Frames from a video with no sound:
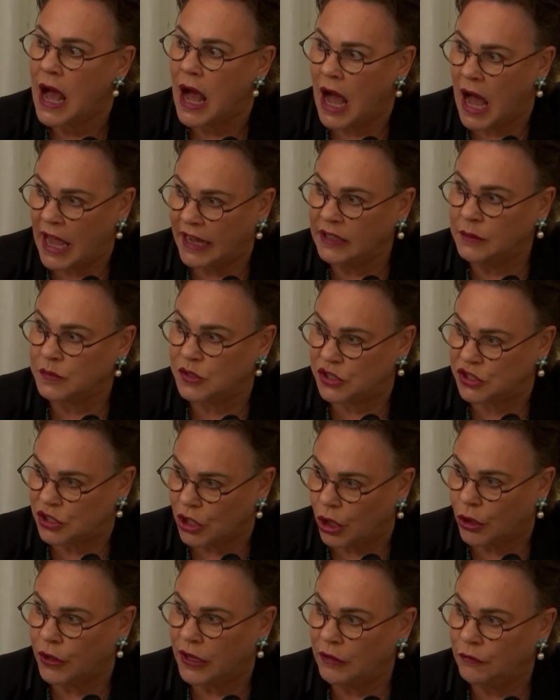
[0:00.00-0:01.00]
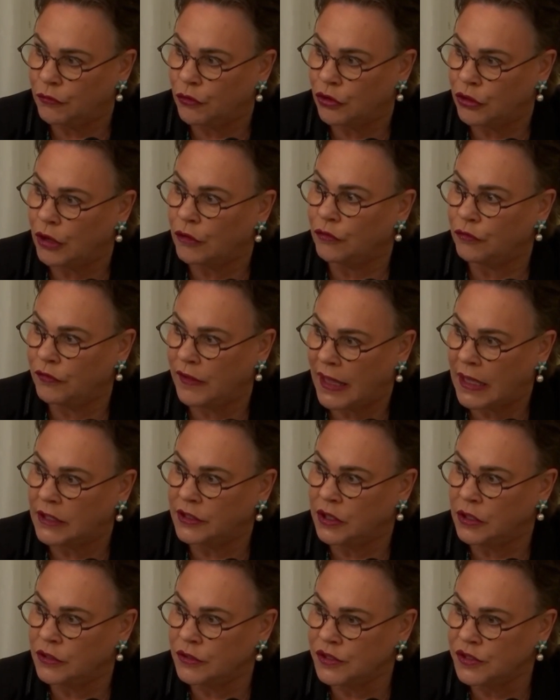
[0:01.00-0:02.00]
I am sorry for their
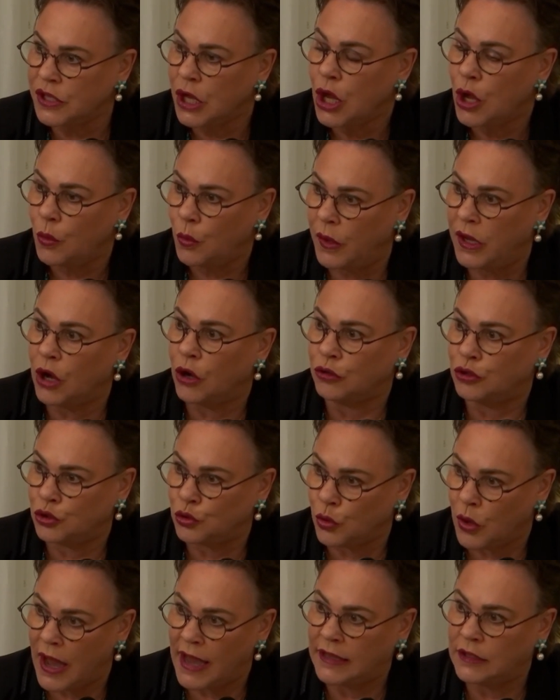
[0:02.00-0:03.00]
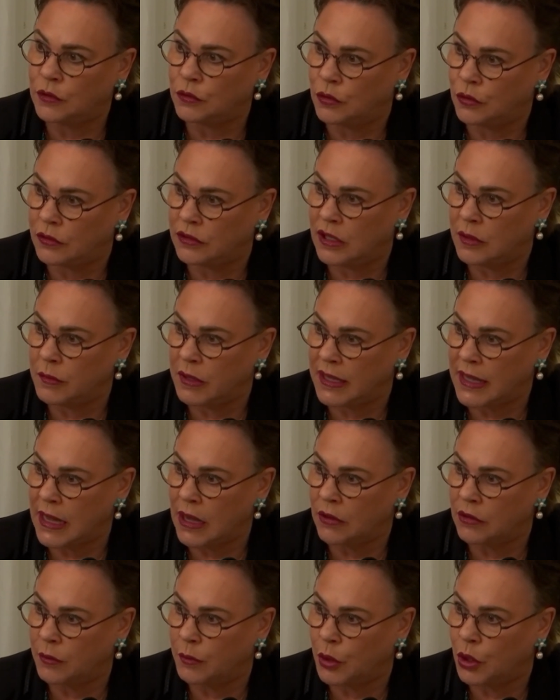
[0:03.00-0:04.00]
failures. We are trying to hold them
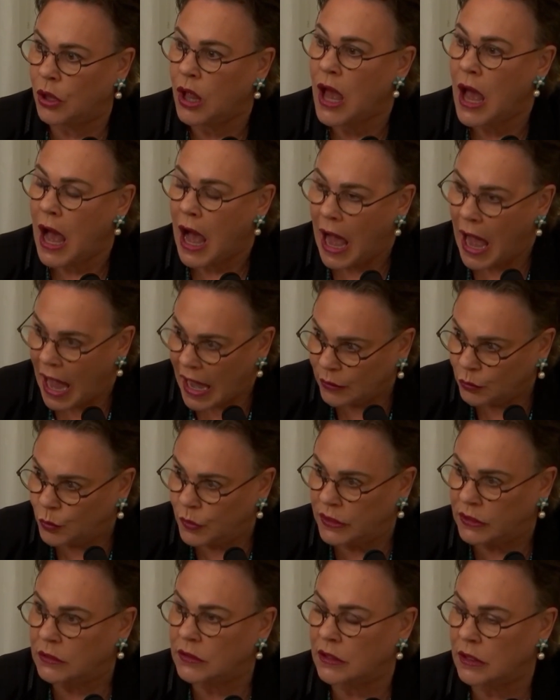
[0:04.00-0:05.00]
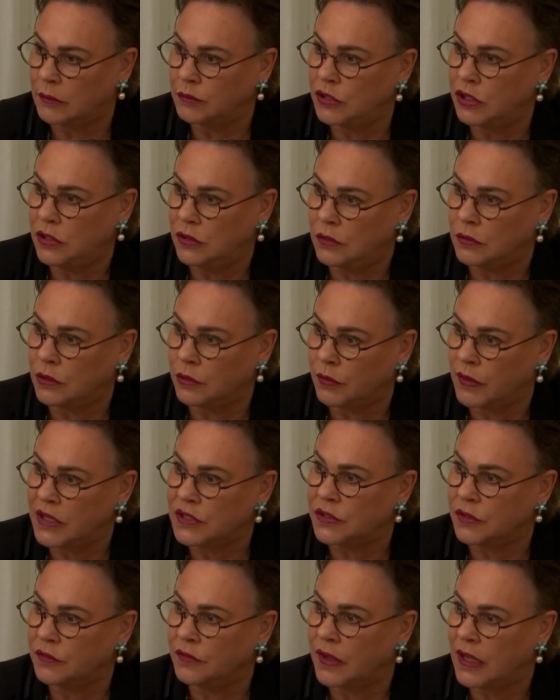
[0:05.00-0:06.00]
accountable. I will come to your
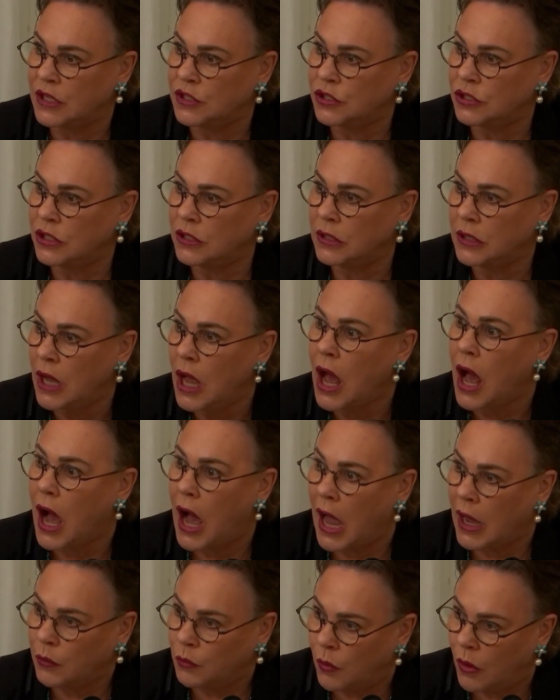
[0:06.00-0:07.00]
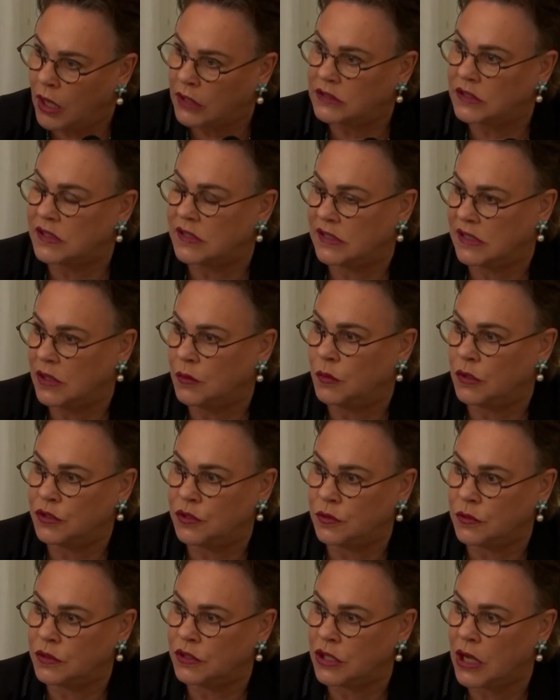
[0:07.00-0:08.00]
reservation. I want to see
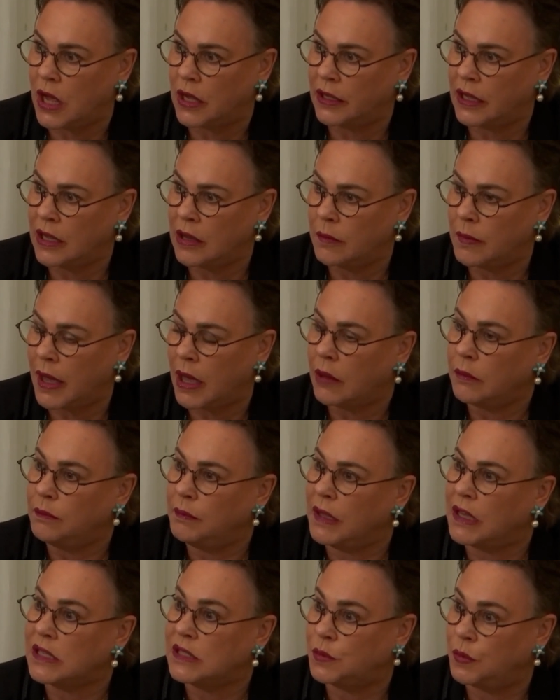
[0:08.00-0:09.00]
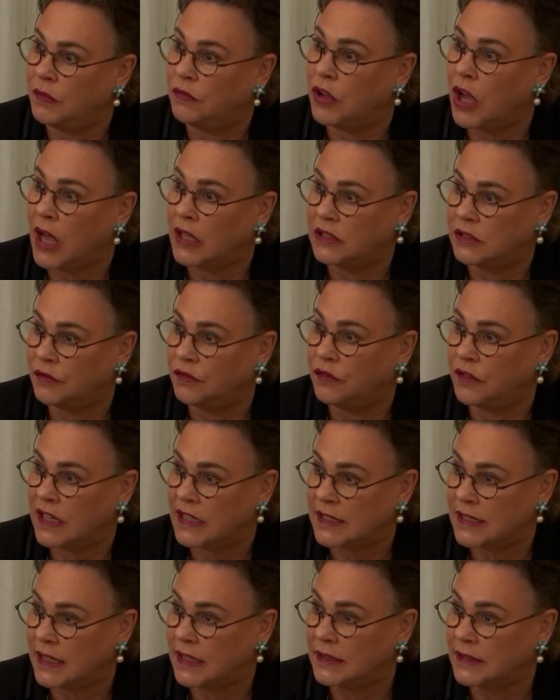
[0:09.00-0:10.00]
what you're talking about because we've got to
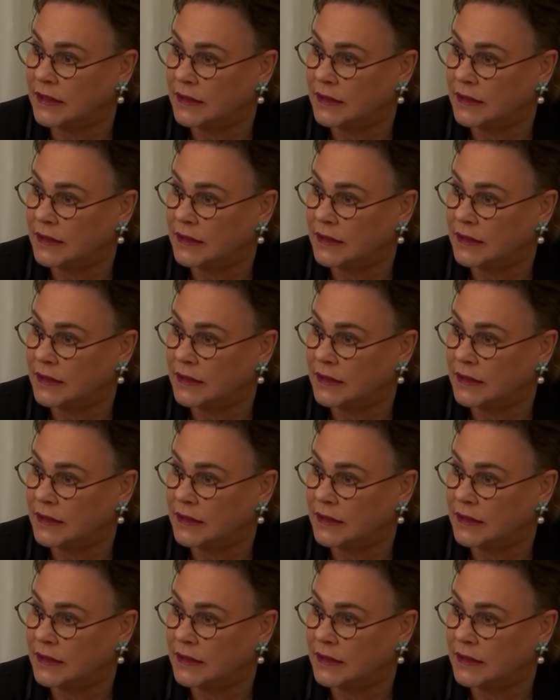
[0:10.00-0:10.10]
fix it.